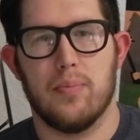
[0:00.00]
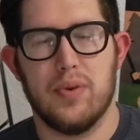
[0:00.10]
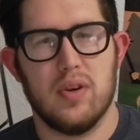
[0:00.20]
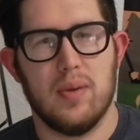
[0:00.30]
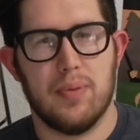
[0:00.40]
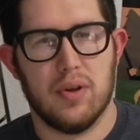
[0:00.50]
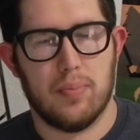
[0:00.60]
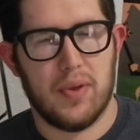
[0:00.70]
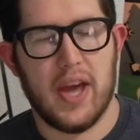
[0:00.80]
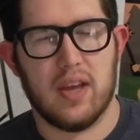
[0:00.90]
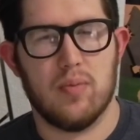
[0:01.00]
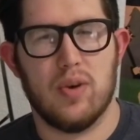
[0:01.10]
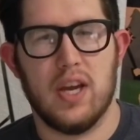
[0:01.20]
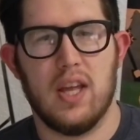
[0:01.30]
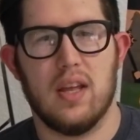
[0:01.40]
beauty, both black and
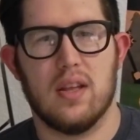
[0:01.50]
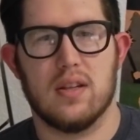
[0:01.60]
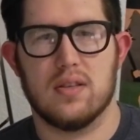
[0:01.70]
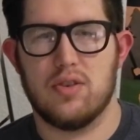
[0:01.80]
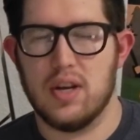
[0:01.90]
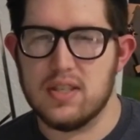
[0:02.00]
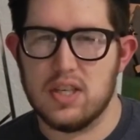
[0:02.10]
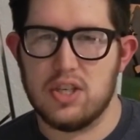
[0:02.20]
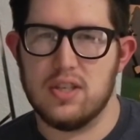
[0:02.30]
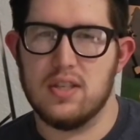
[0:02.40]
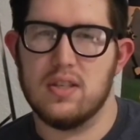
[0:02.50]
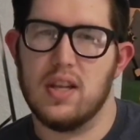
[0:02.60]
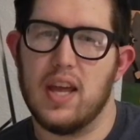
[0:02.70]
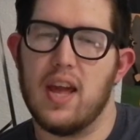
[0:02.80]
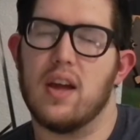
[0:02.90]
white,
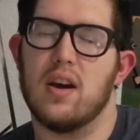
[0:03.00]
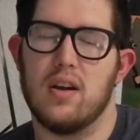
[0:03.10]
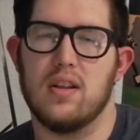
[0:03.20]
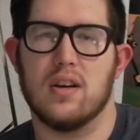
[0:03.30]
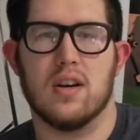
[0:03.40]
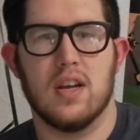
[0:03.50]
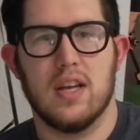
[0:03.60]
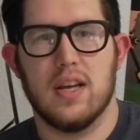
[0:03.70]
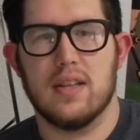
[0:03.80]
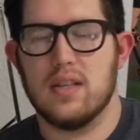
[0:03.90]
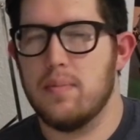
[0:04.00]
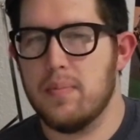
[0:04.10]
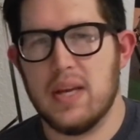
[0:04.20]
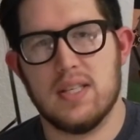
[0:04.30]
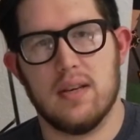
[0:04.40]
transition, and color. It's an
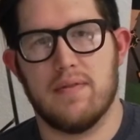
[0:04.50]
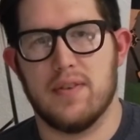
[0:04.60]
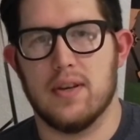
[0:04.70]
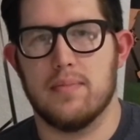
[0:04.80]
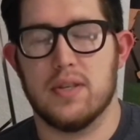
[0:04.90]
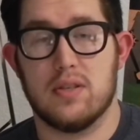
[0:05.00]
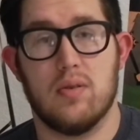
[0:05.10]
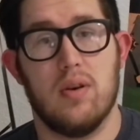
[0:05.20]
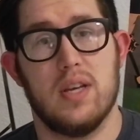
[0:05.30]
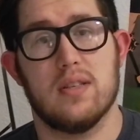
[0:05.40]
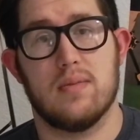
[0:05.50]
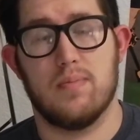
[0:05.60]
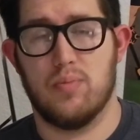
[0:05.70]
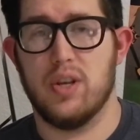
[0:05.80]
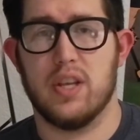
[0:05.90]
amazing film. The story is
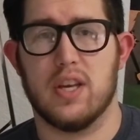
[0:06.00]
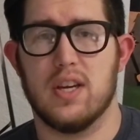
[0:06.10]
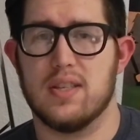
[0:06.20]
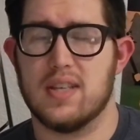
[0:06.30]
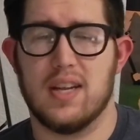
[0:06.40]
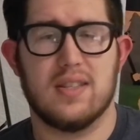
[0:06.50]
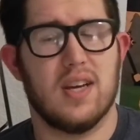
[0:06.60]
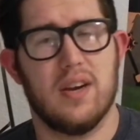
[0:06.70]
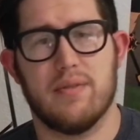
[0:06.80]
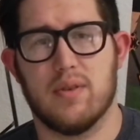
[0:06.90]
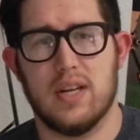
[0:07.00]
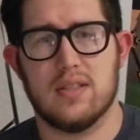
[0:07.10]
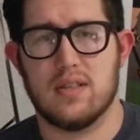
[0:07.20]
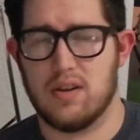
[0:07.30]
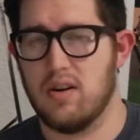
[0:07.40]
really good. It's got a ton of
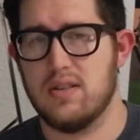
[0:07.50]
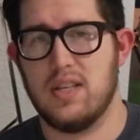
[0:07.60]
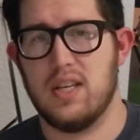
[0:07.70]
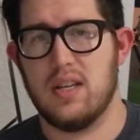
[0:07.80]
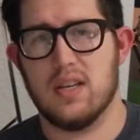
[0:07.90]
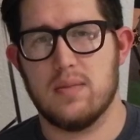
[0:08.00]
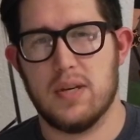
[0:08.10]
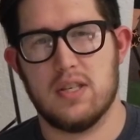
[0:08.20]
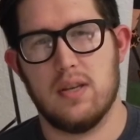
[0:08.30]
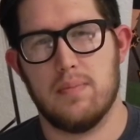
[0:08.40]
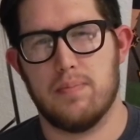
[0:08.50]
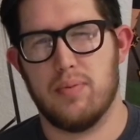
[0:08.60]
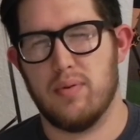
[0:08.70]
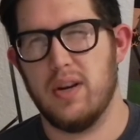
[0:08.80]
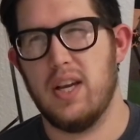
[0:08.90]
great stars in it, especially
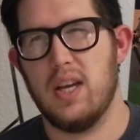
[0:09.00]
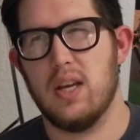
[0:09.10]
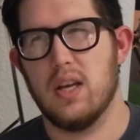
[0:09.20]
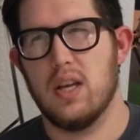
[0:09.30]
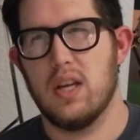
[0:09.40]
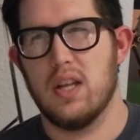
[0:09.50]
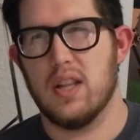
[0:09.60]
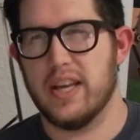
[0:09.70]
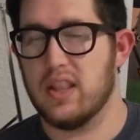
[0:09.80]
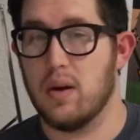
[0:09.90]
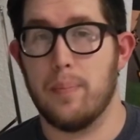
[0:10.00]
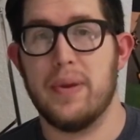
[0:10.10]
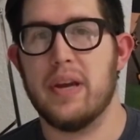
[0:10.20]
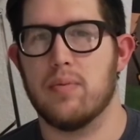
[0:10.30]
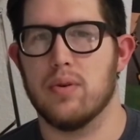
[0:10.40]
pre, like, their
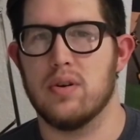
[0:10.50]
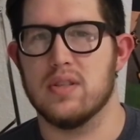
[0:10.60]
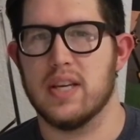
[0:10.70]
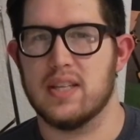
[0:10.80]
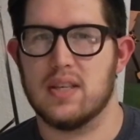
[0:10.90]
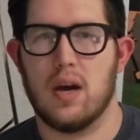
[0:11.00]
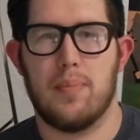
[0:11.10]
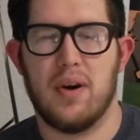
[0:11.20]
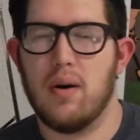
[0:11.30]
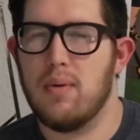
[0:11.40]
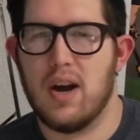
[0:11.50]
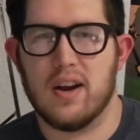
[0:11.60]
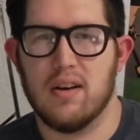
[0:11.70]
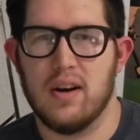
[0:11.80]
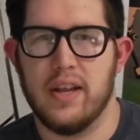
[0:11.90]
big roles. Like, it's got Paul
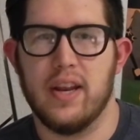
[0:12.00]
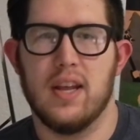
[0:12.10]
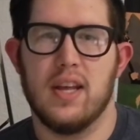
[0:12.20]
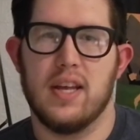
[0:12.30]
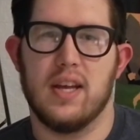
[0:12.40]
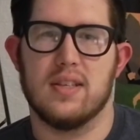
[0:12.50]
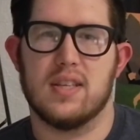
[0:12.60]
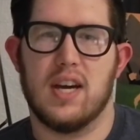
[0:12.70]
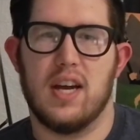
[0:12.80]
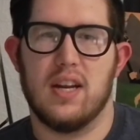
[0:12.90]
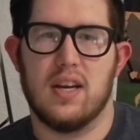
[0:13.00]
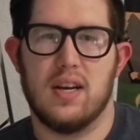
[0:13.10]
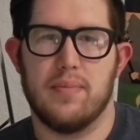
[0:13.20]
Walker in it. It's got